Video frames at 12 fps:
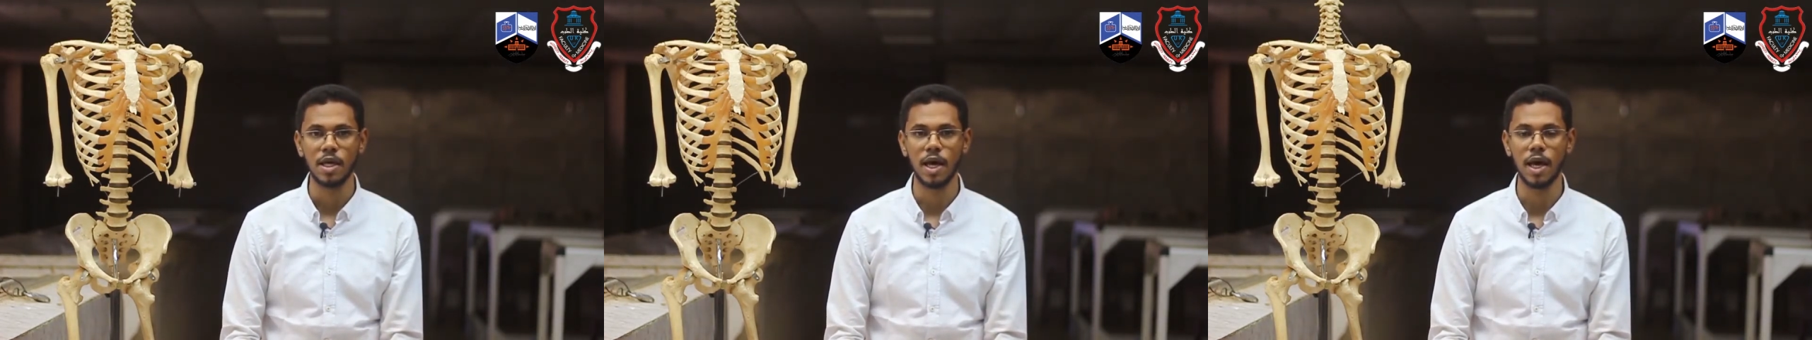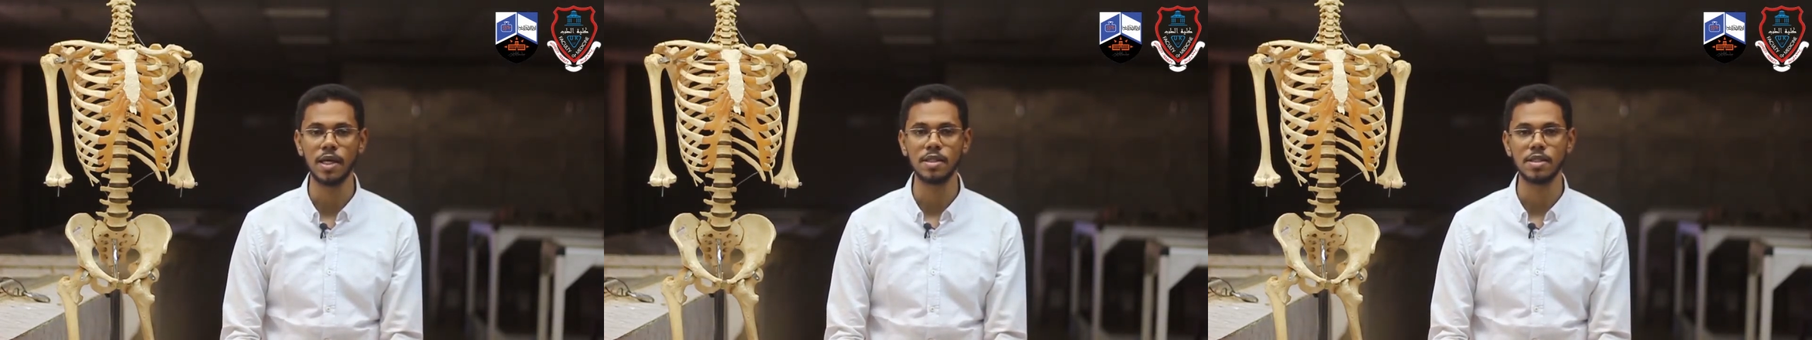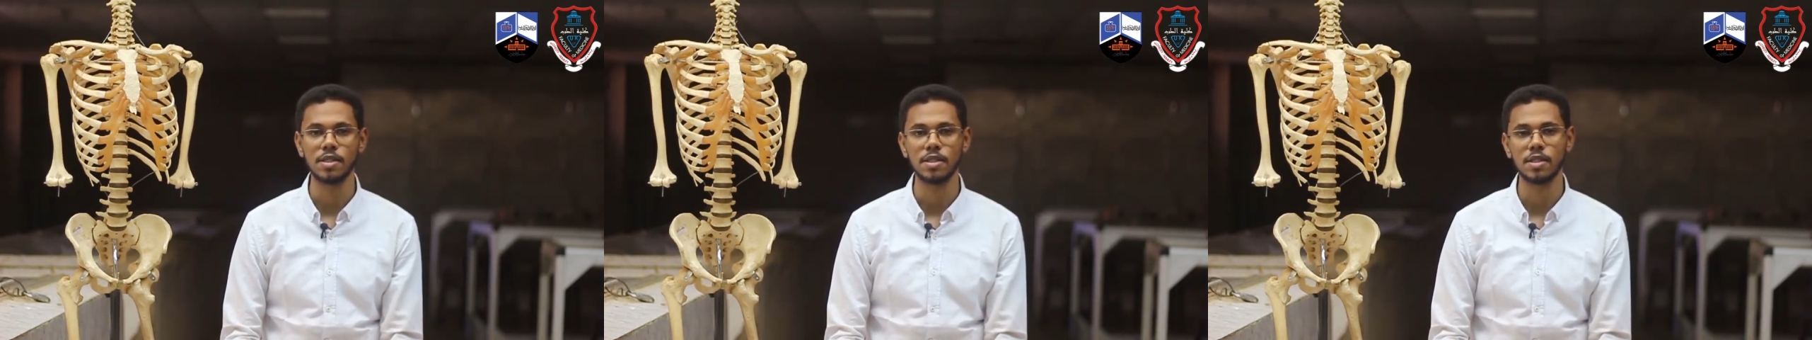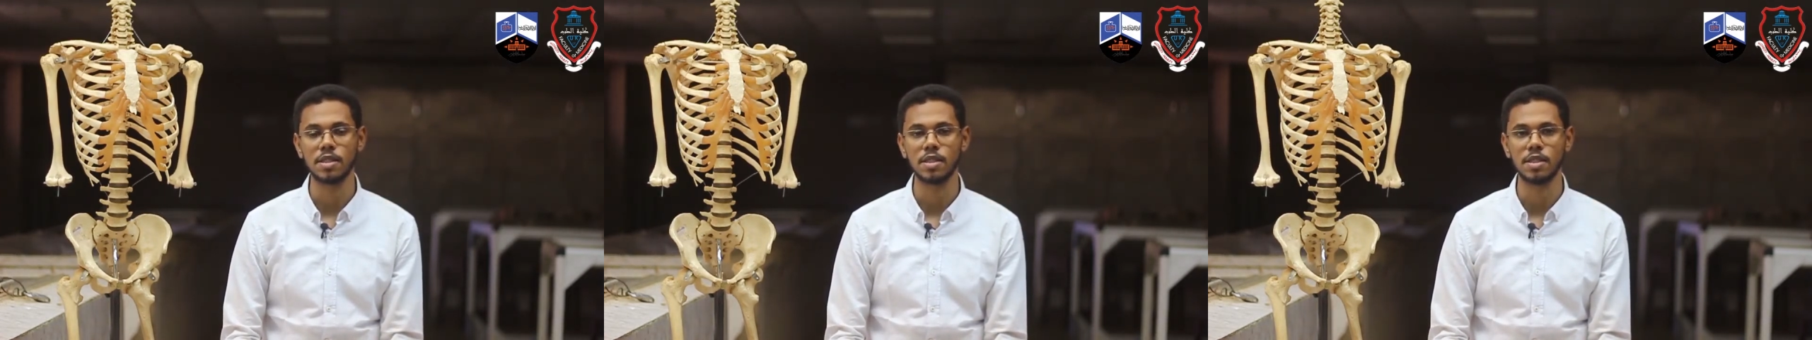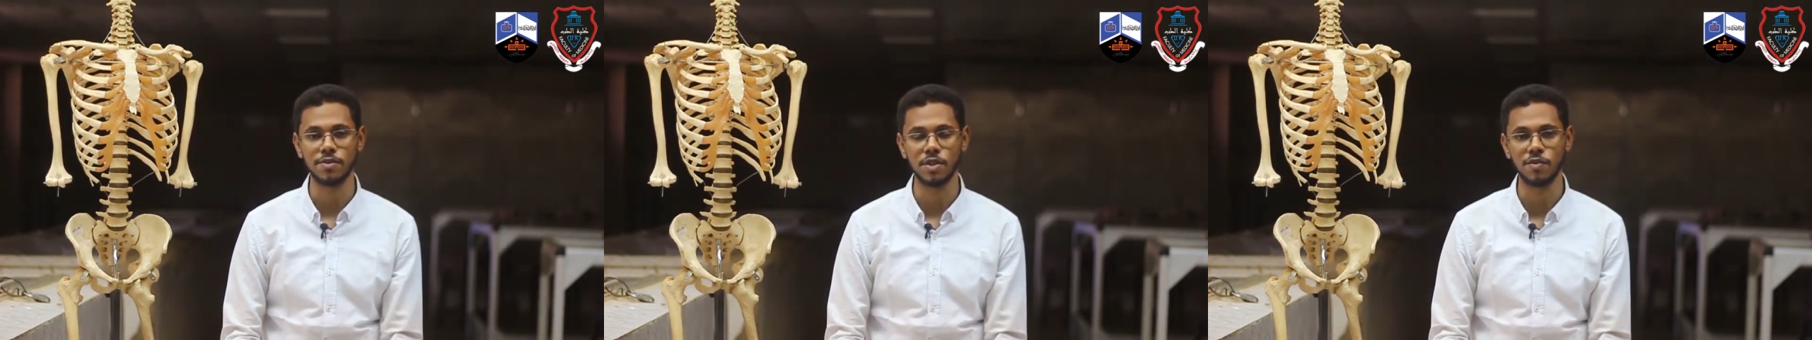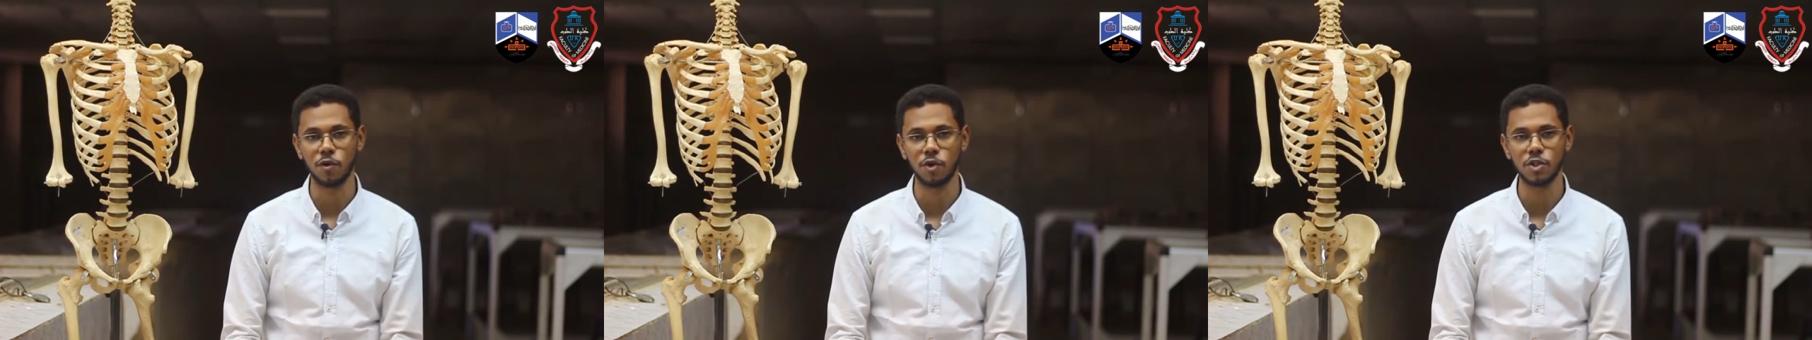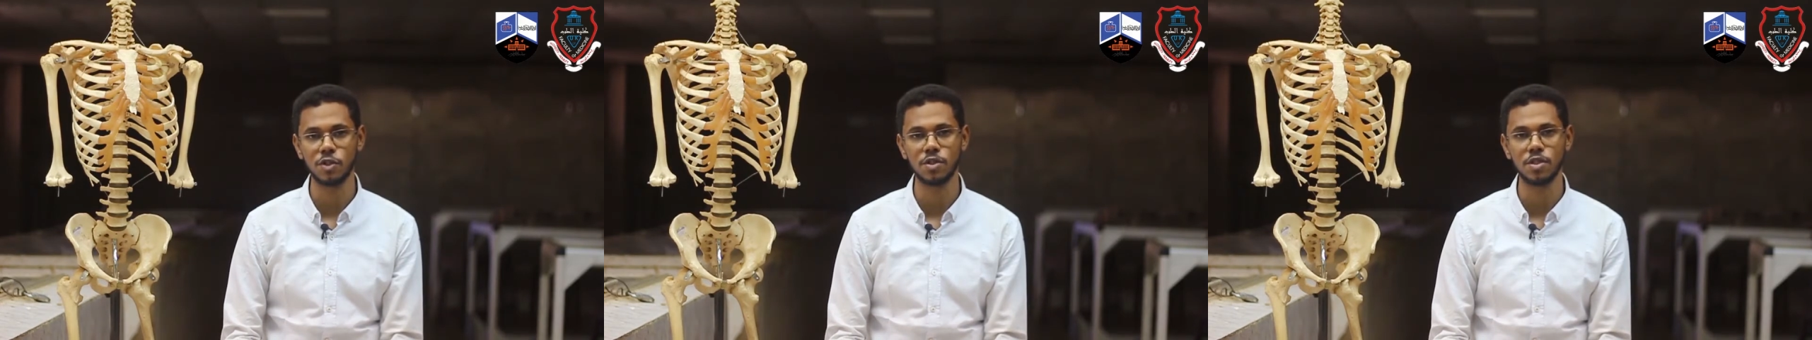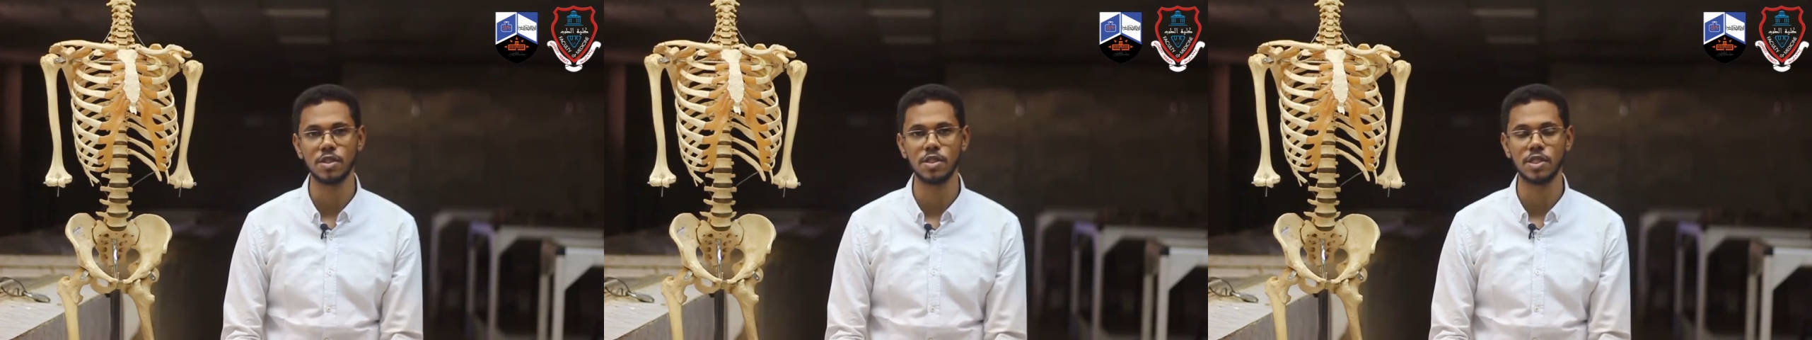and in the
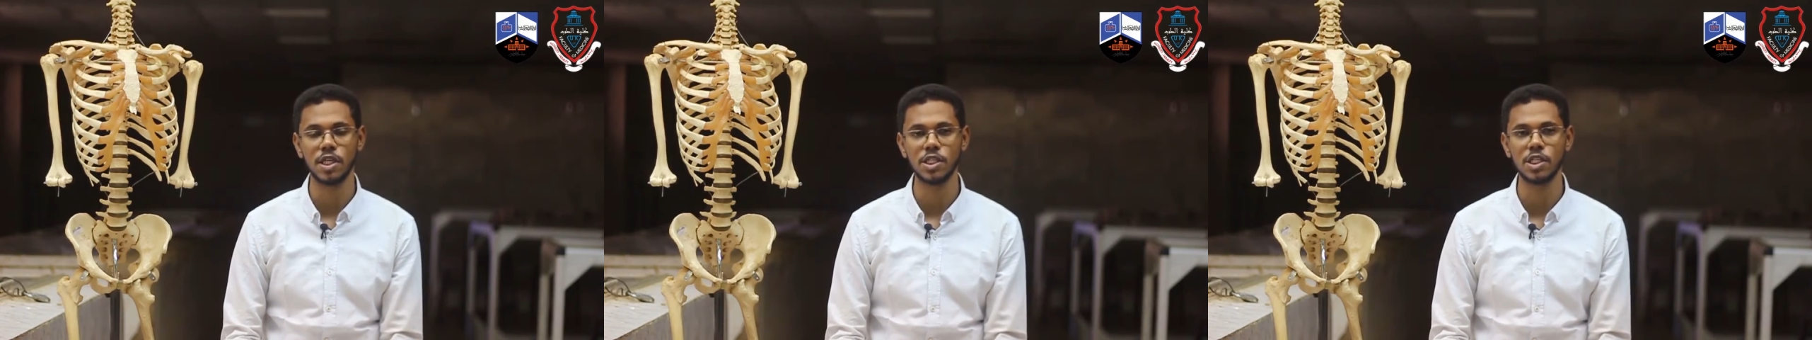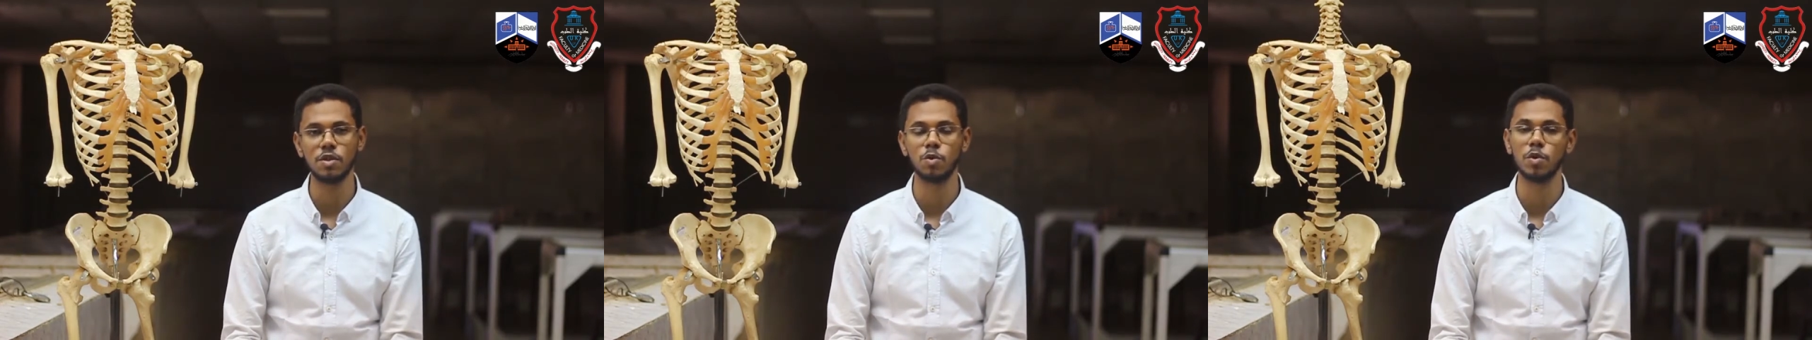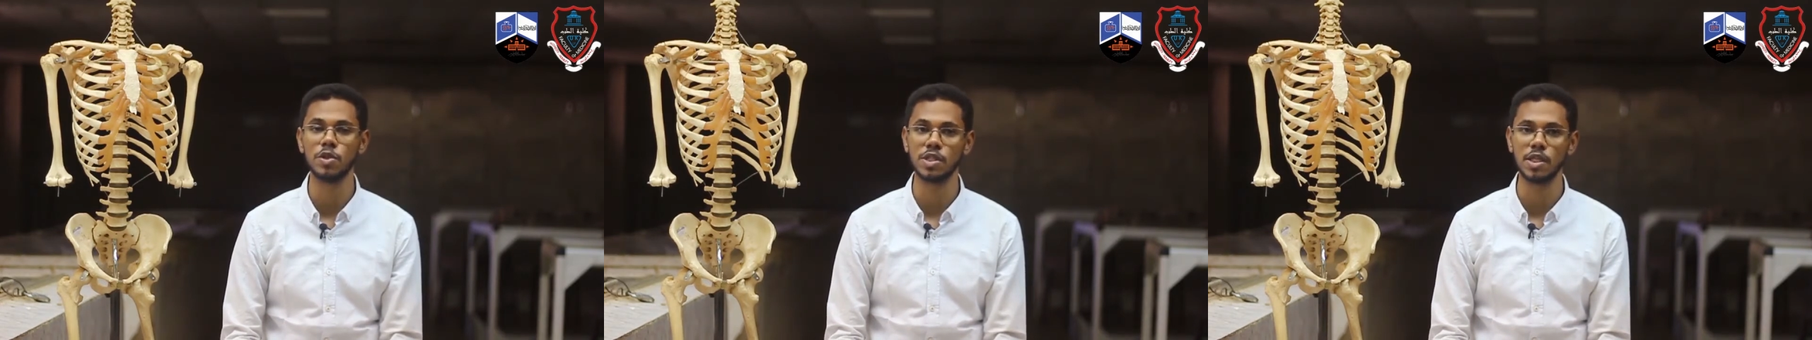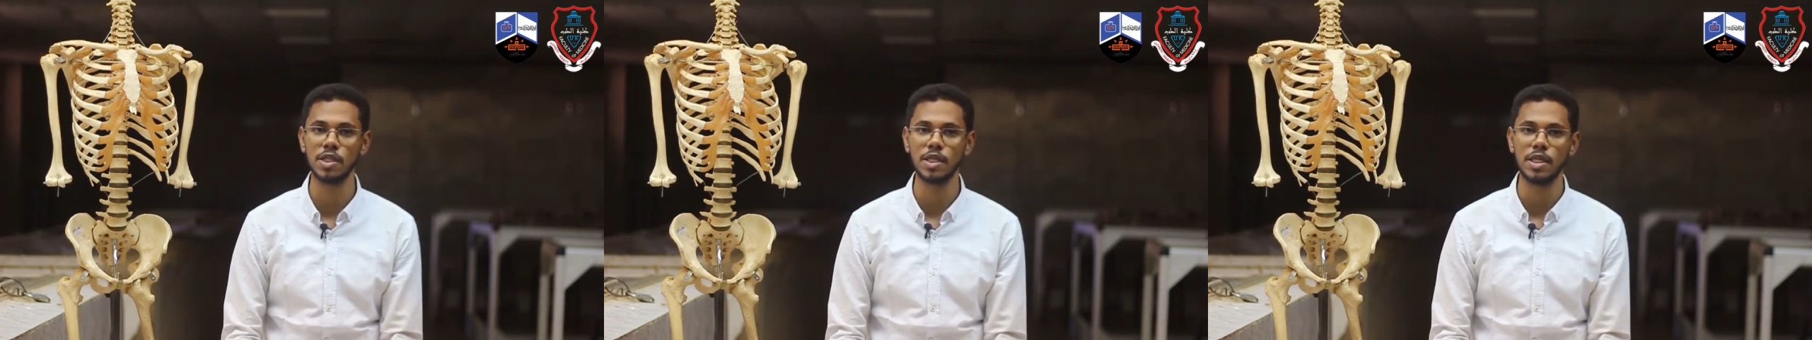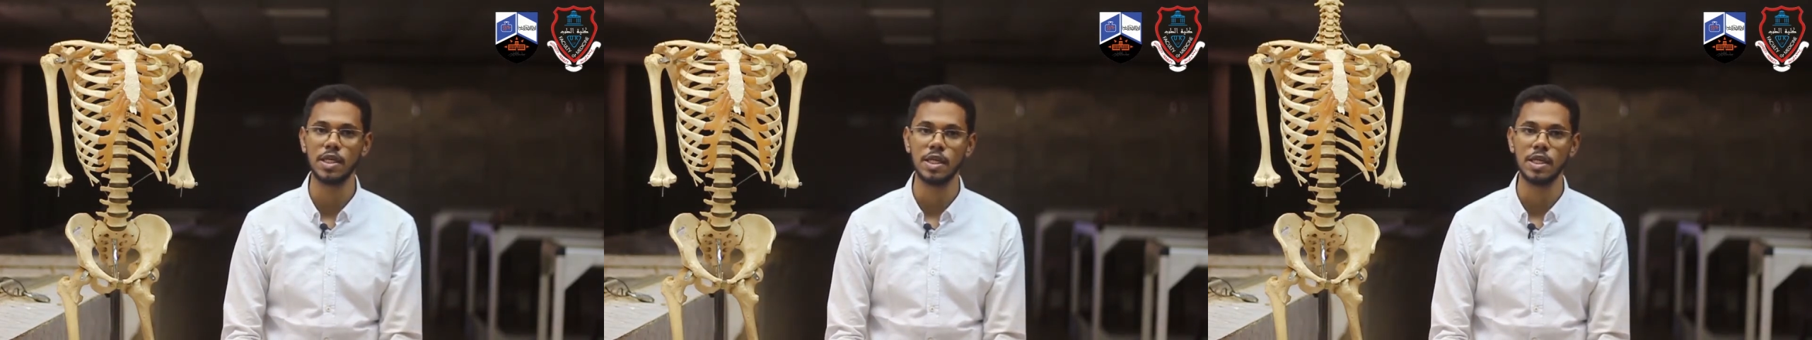fourth station, we will study